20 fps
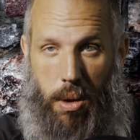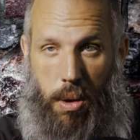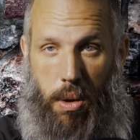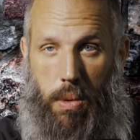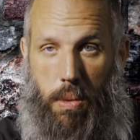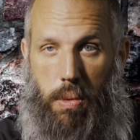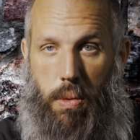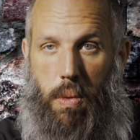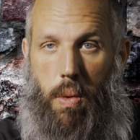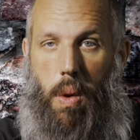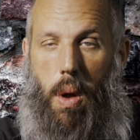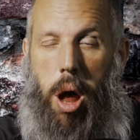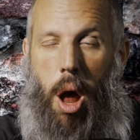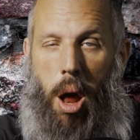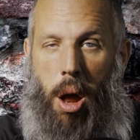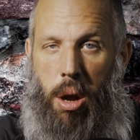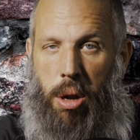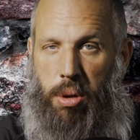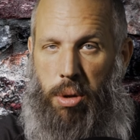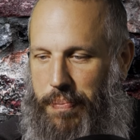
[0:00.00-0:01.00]

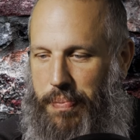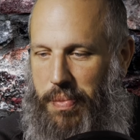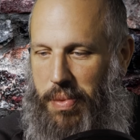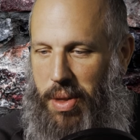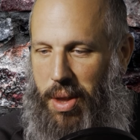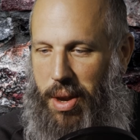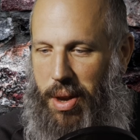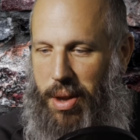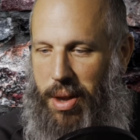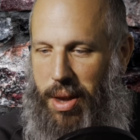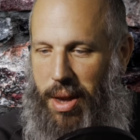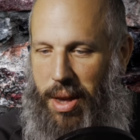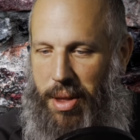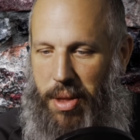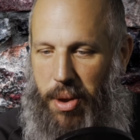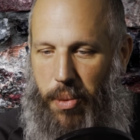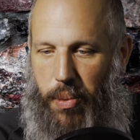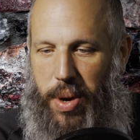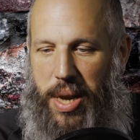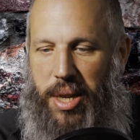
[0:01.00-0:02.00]

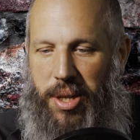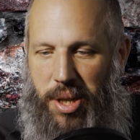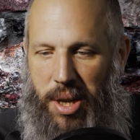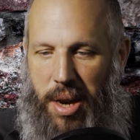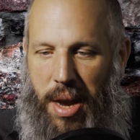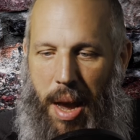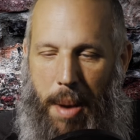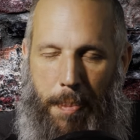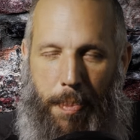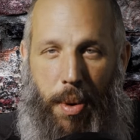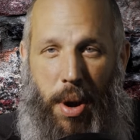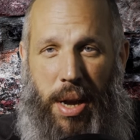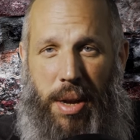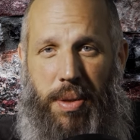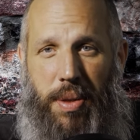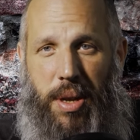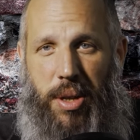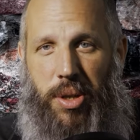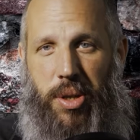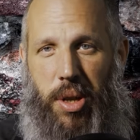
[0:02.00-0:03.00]
and the reason I
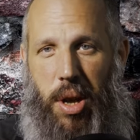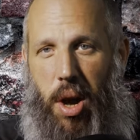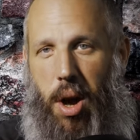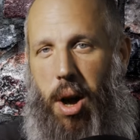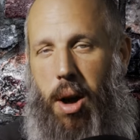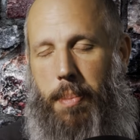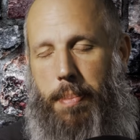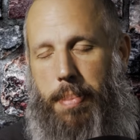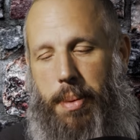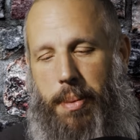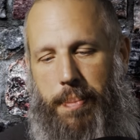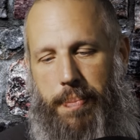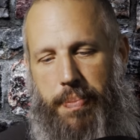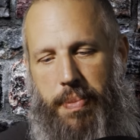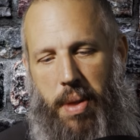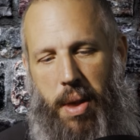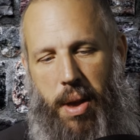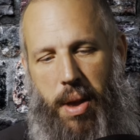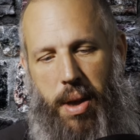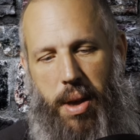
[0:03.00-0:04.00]
bring this up
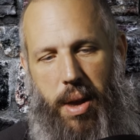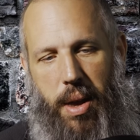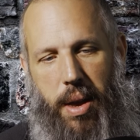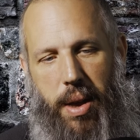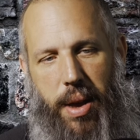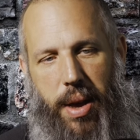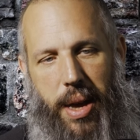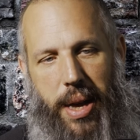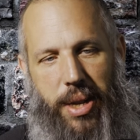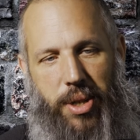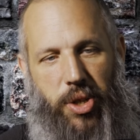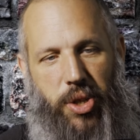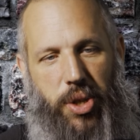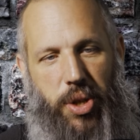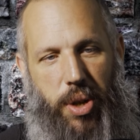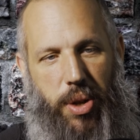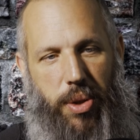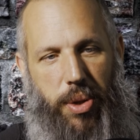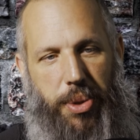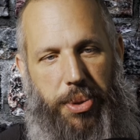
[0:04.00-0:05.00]
is
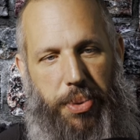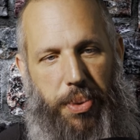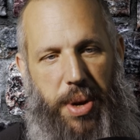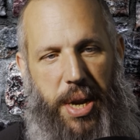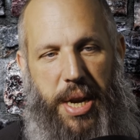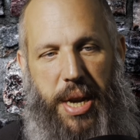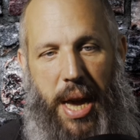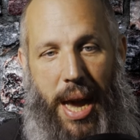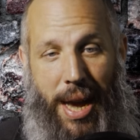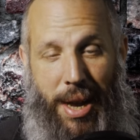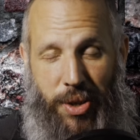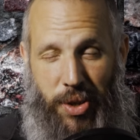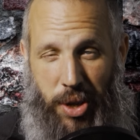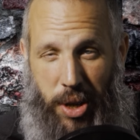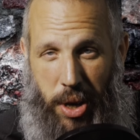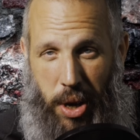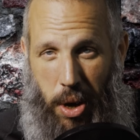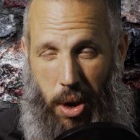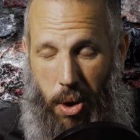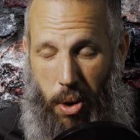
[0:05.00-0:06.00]
Three days
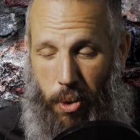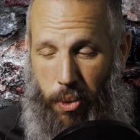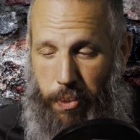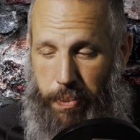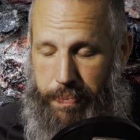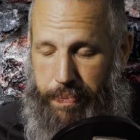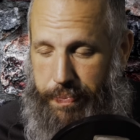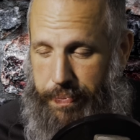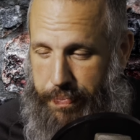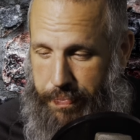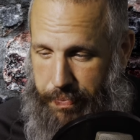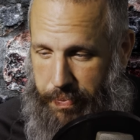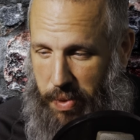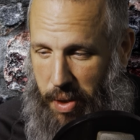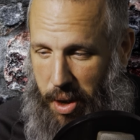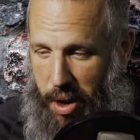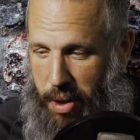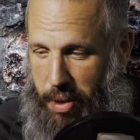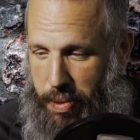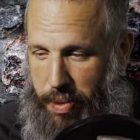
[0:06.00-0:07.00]
ago,
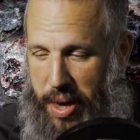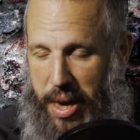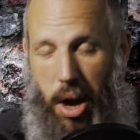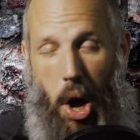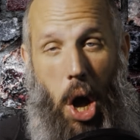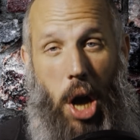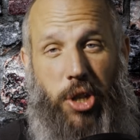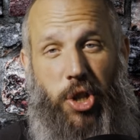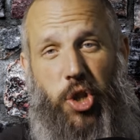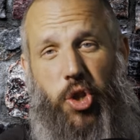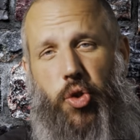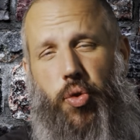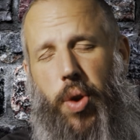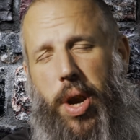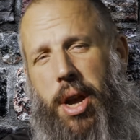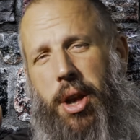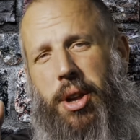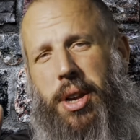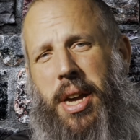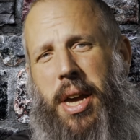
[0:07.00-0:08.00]
the
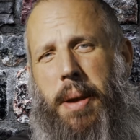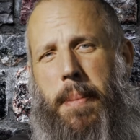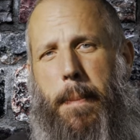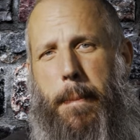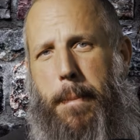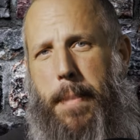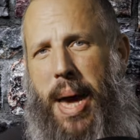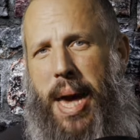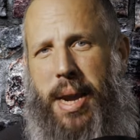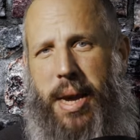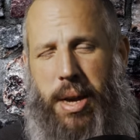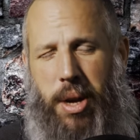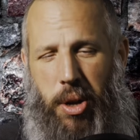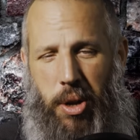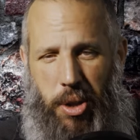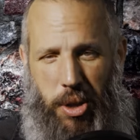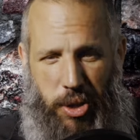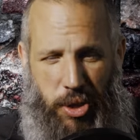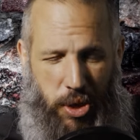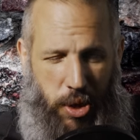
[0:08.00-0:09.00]
Australian
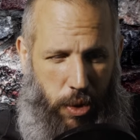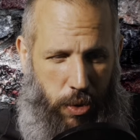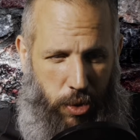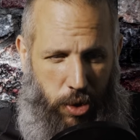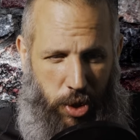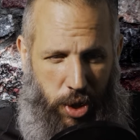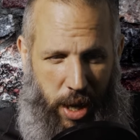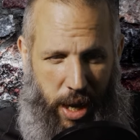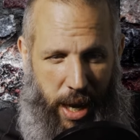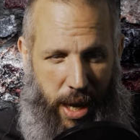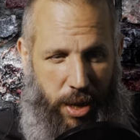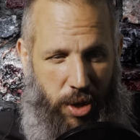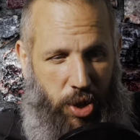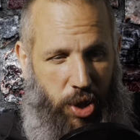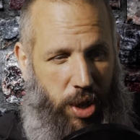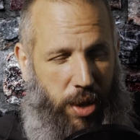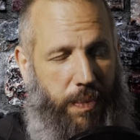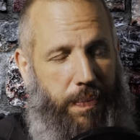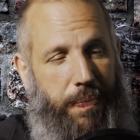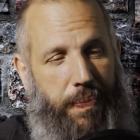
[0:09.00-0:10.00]
Medical
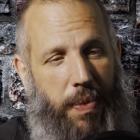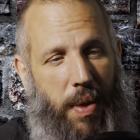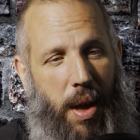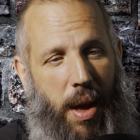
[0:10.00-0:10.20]
Association